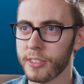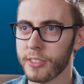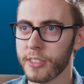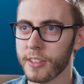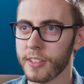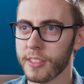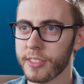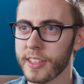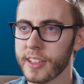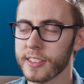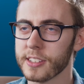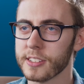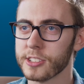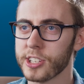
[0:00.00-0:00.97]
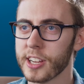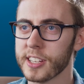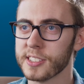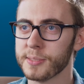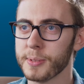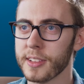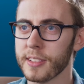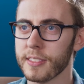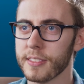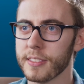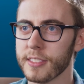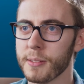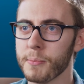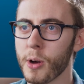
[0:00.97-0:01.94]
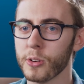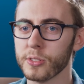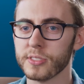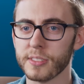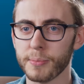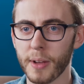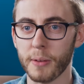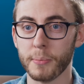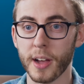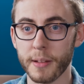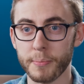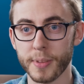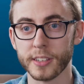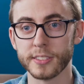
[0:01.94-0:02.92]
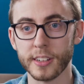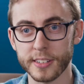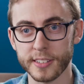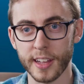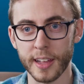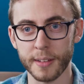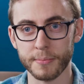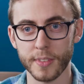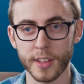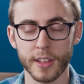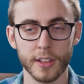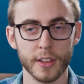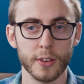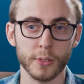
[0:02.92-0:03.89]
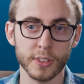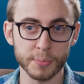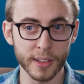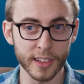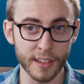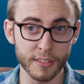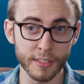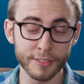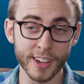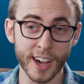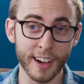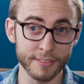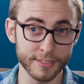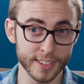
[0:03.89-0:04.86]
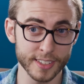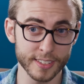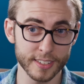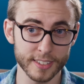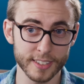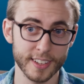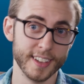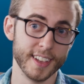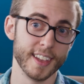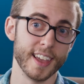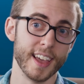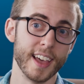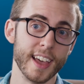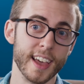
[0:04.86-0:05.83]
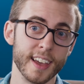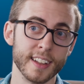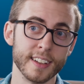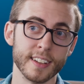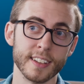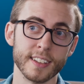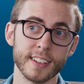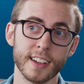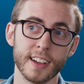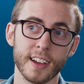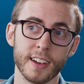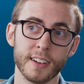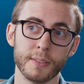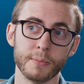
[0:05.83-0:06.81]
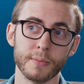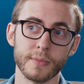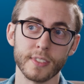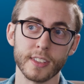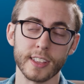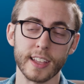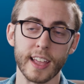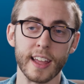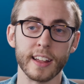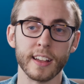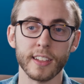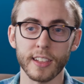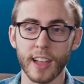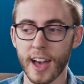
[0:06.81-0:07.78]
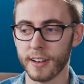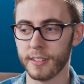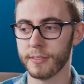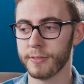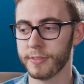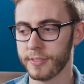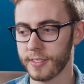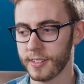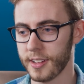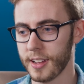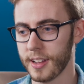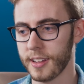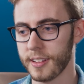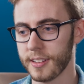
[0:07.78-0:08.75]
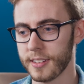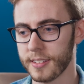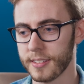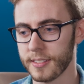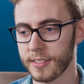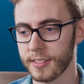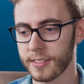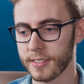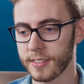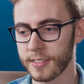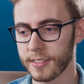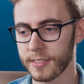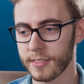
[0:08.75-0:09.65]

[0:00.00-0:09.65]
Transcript: the thing that changed me the most about my Pixar time was my level of confidence and gaining a lot of, I